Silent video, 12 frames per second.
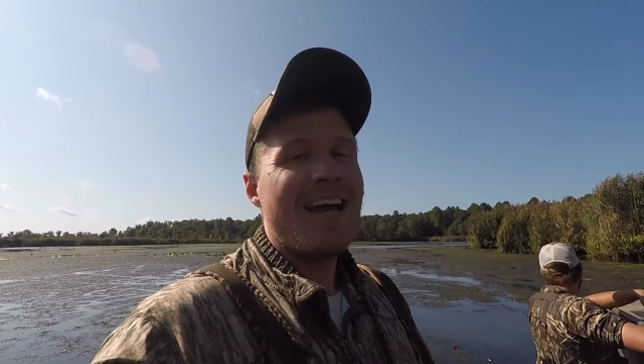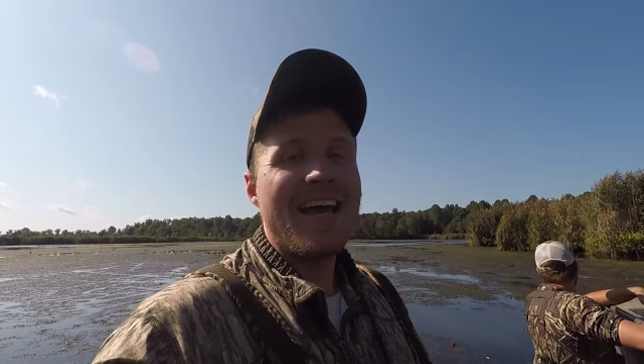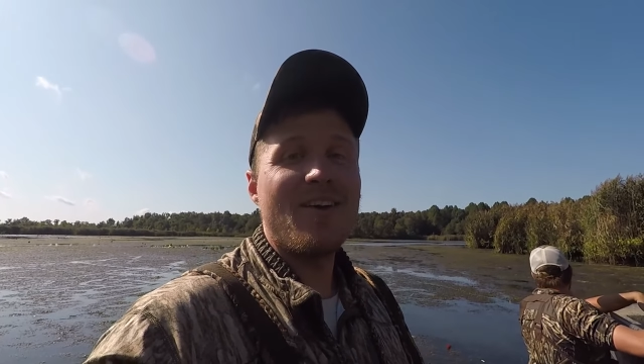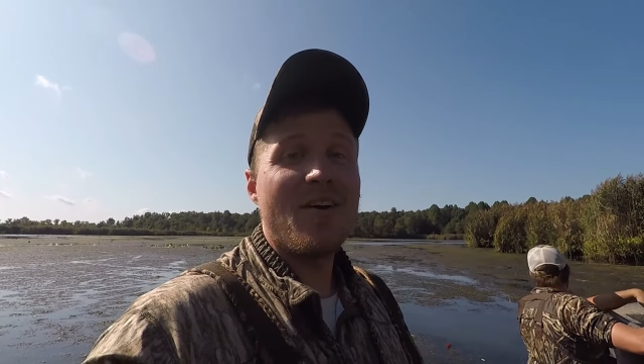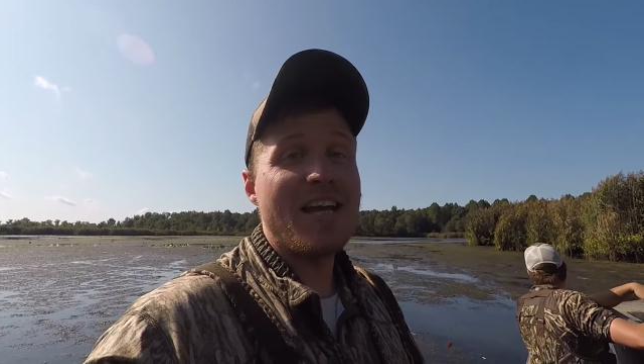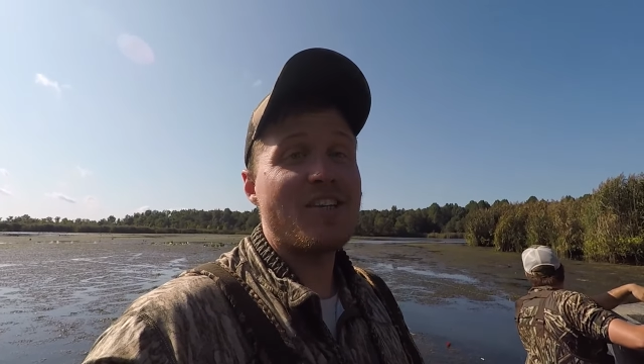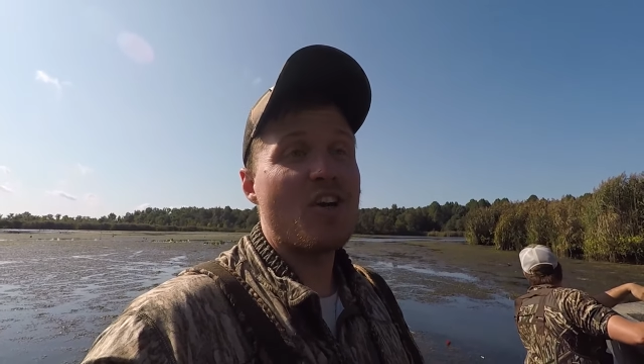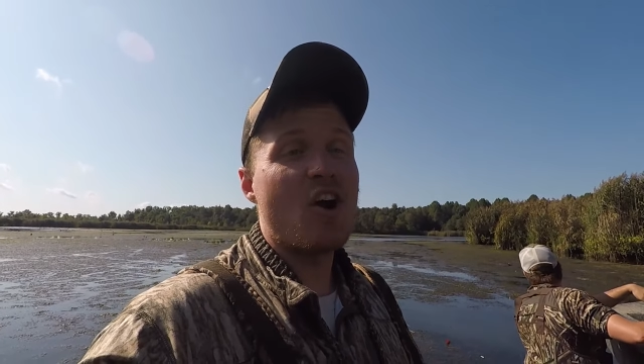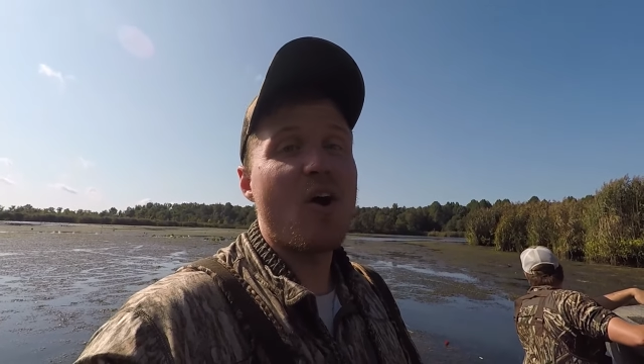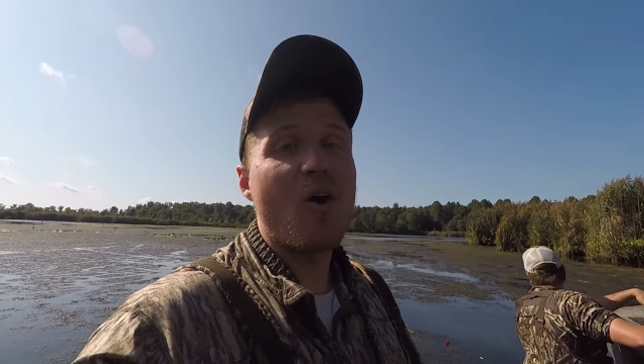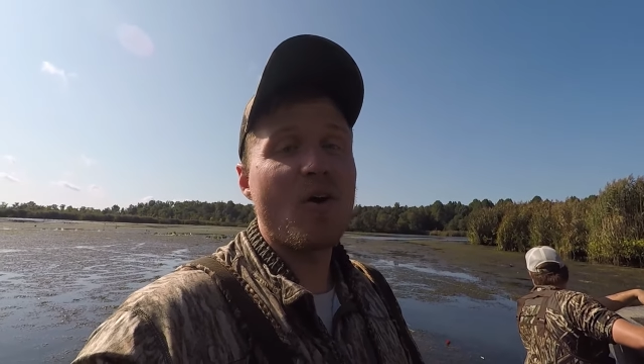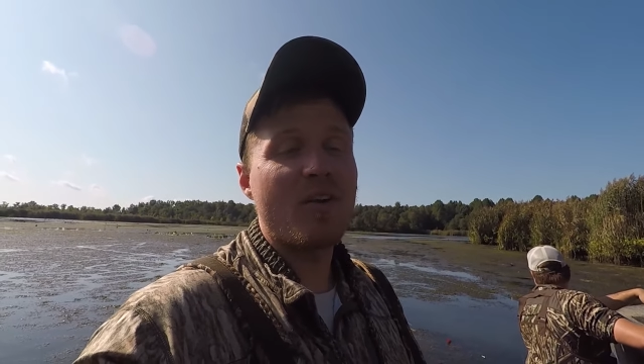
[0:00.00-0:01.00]
It'll hit you
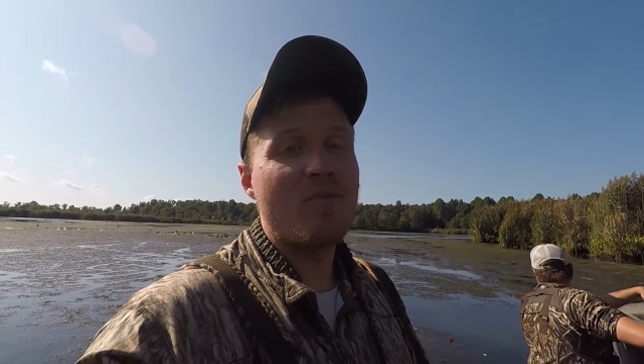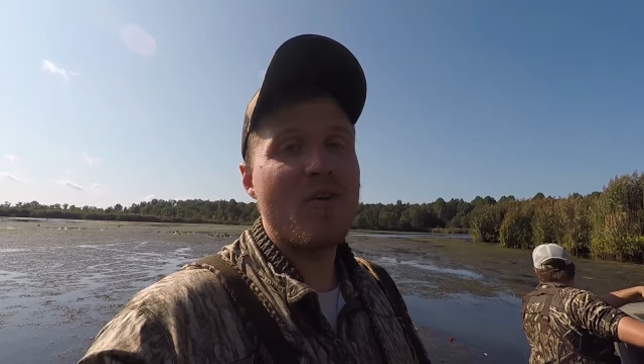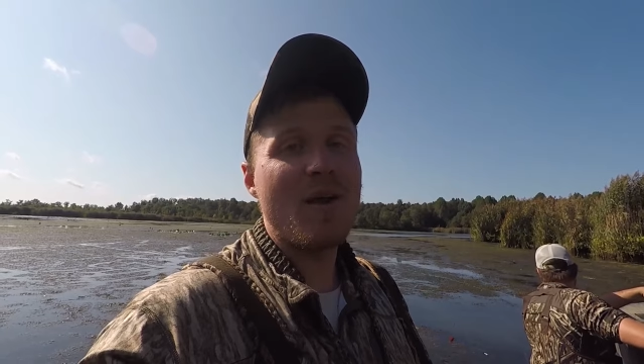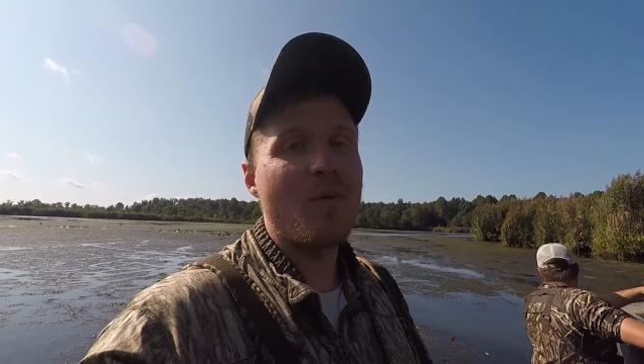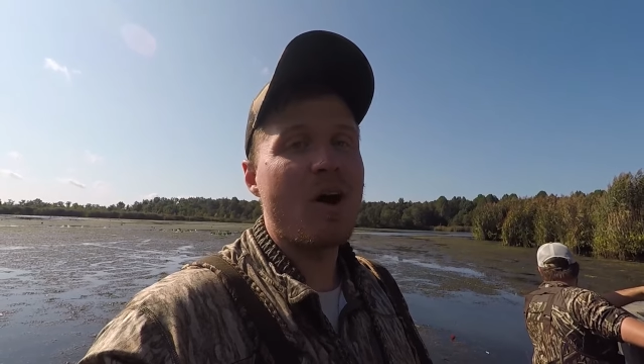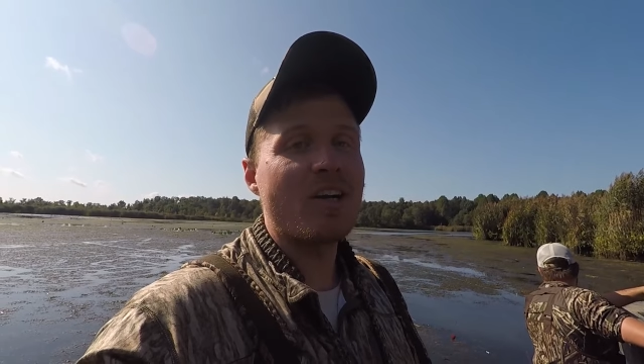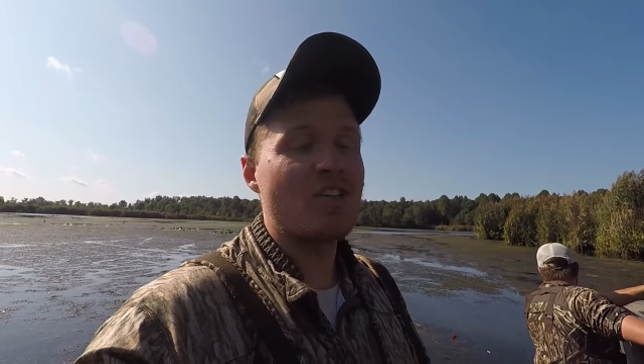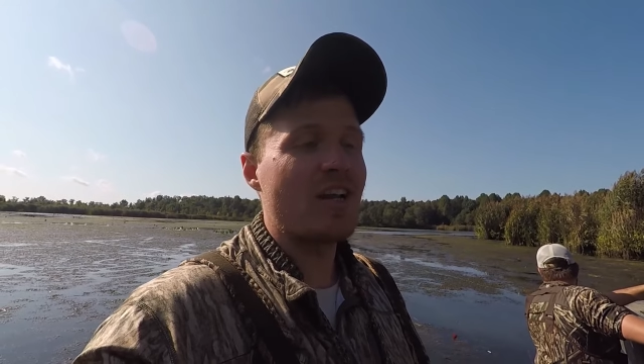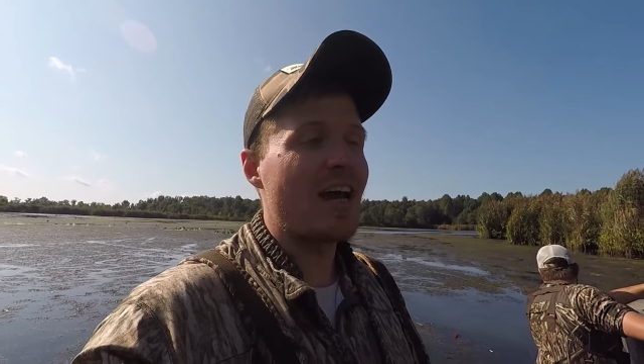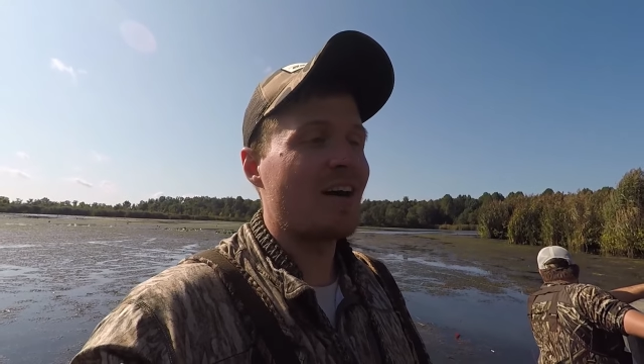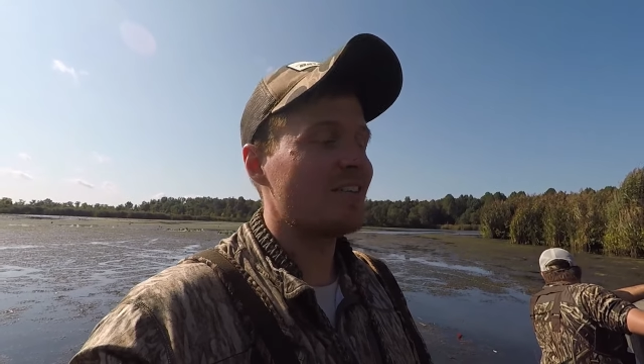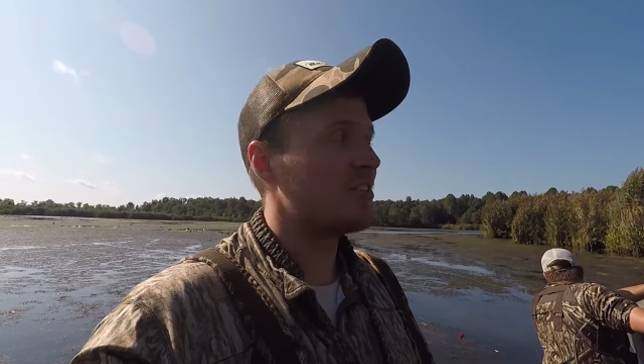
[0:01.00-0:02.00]
hard if you ain't watching out.